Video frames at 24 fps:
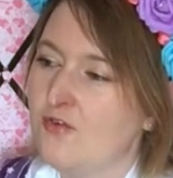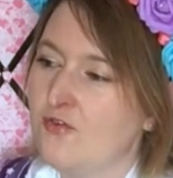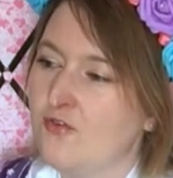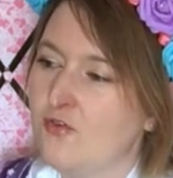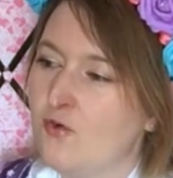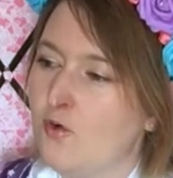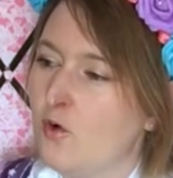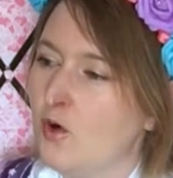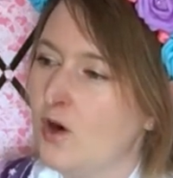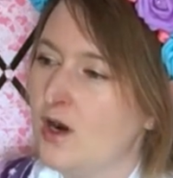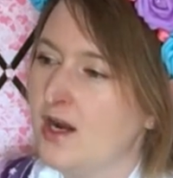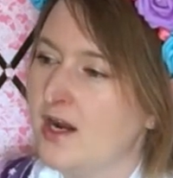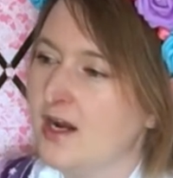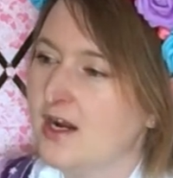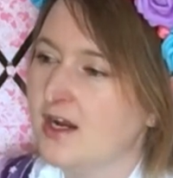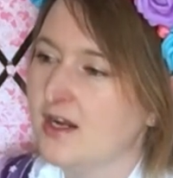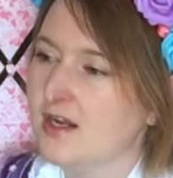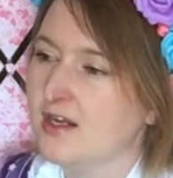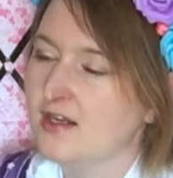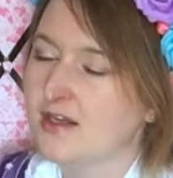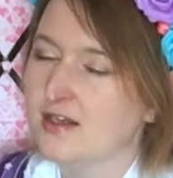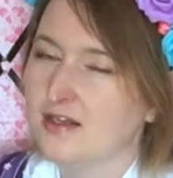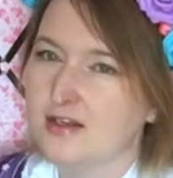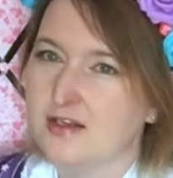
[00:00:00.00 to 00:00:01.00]
for
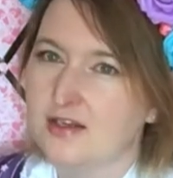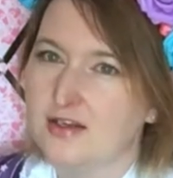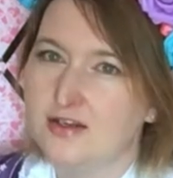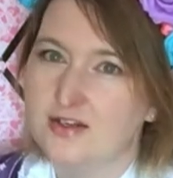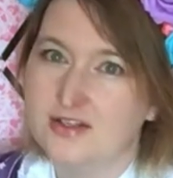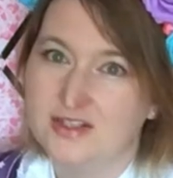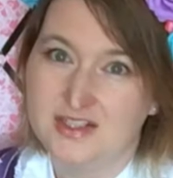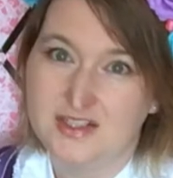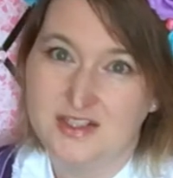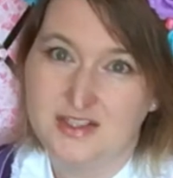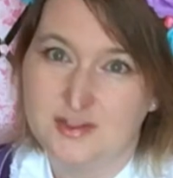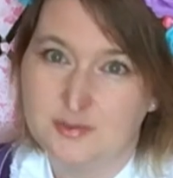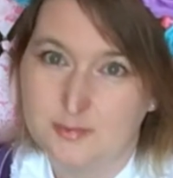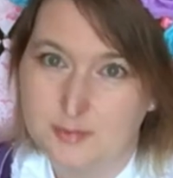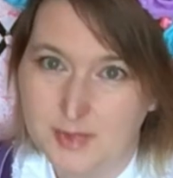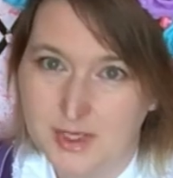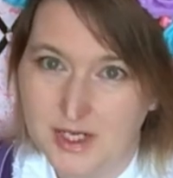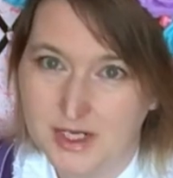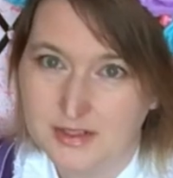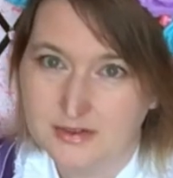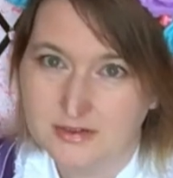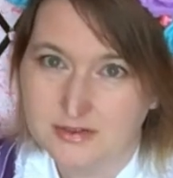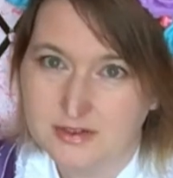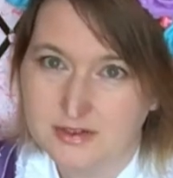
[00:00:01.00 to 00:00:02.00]
an indie
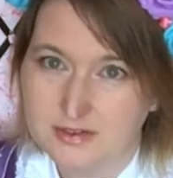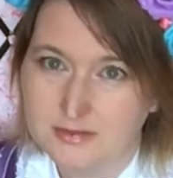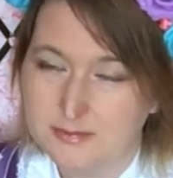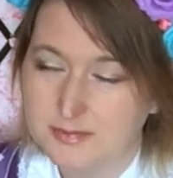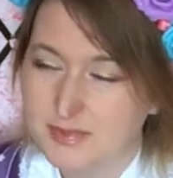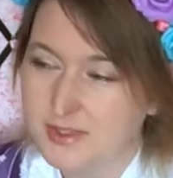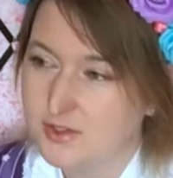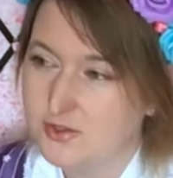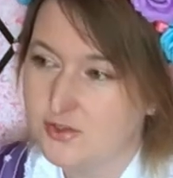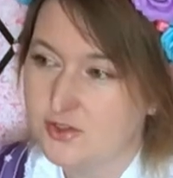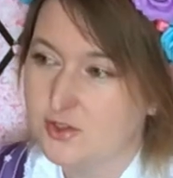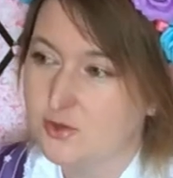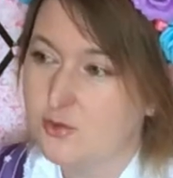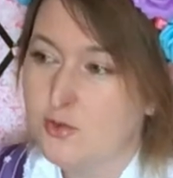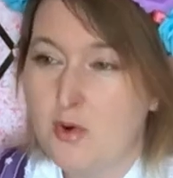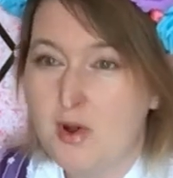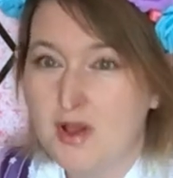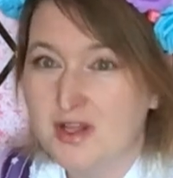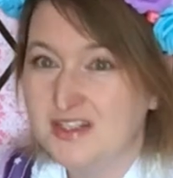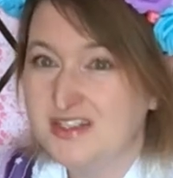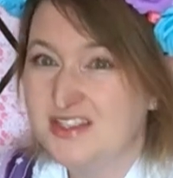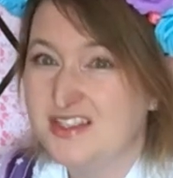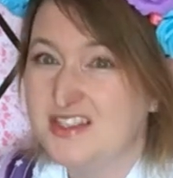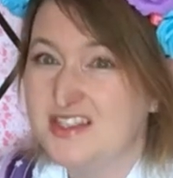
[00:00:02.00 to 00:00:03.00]
brand because the
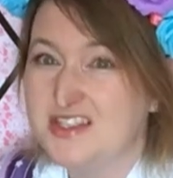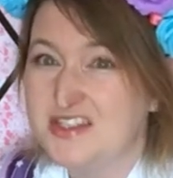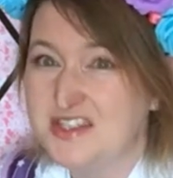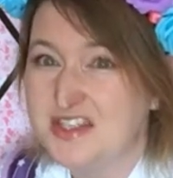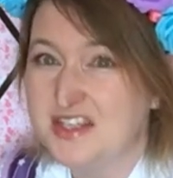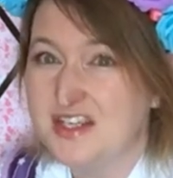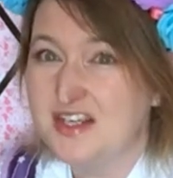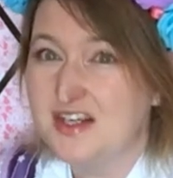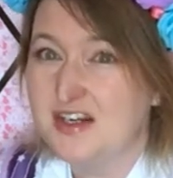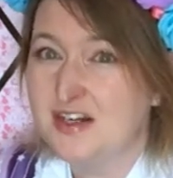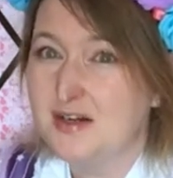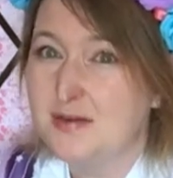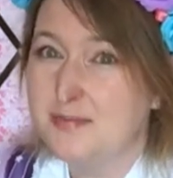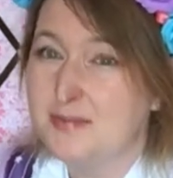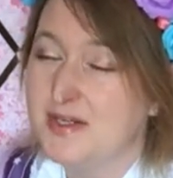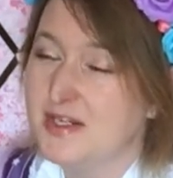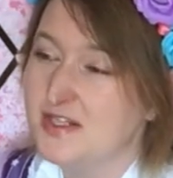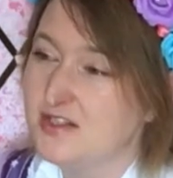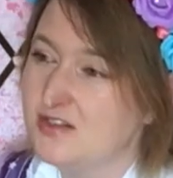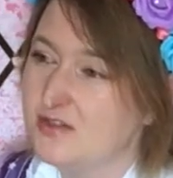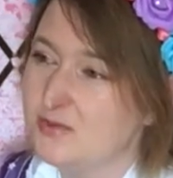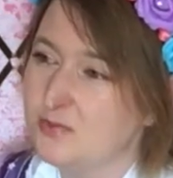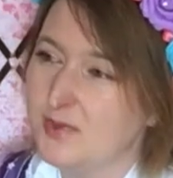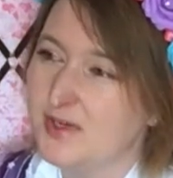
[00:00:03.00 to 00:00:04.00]
quality is here
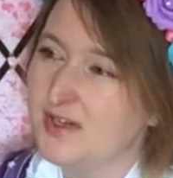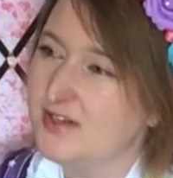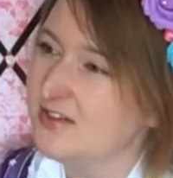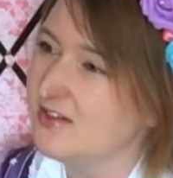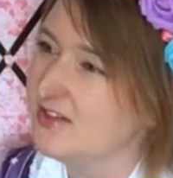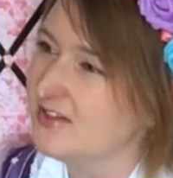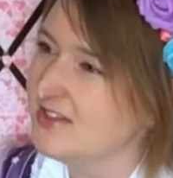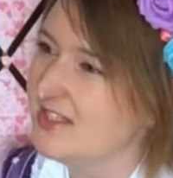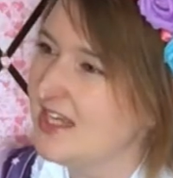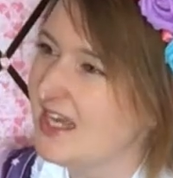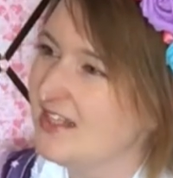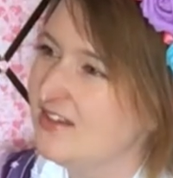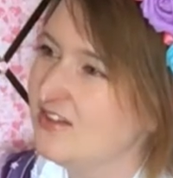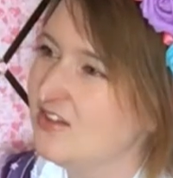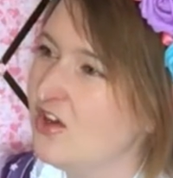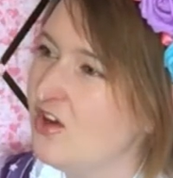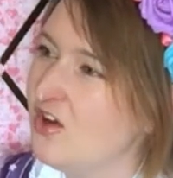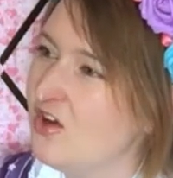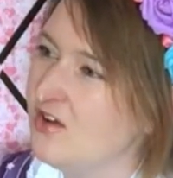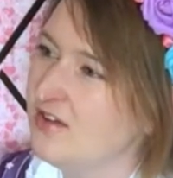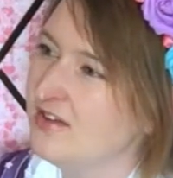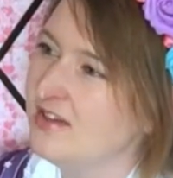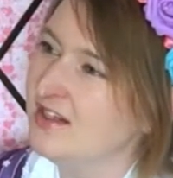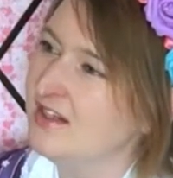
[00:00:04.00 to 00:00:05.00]
but we're not that
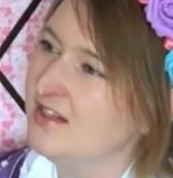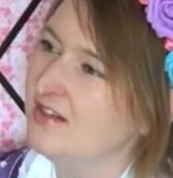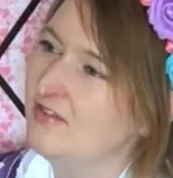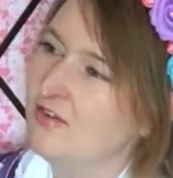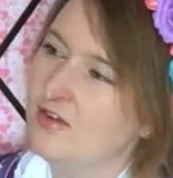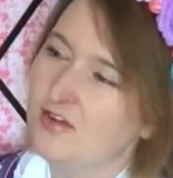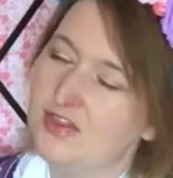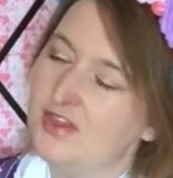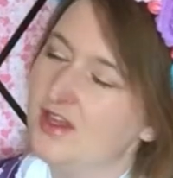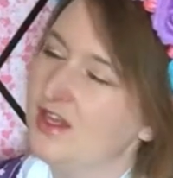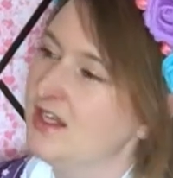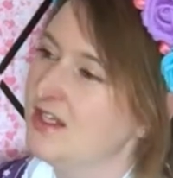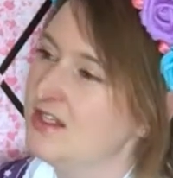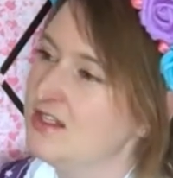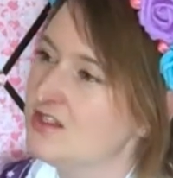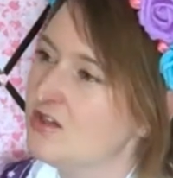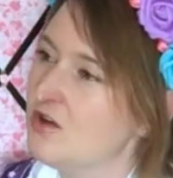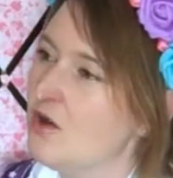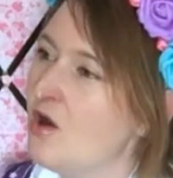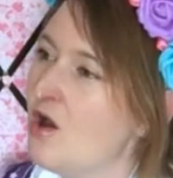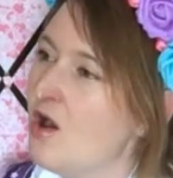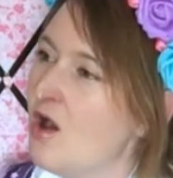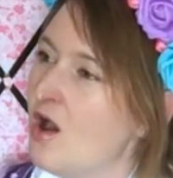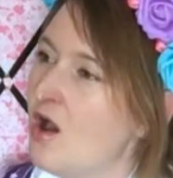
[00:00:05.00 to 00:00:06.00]
known and everything
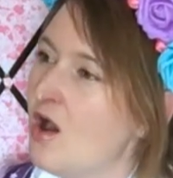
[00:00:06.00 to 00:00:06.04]
so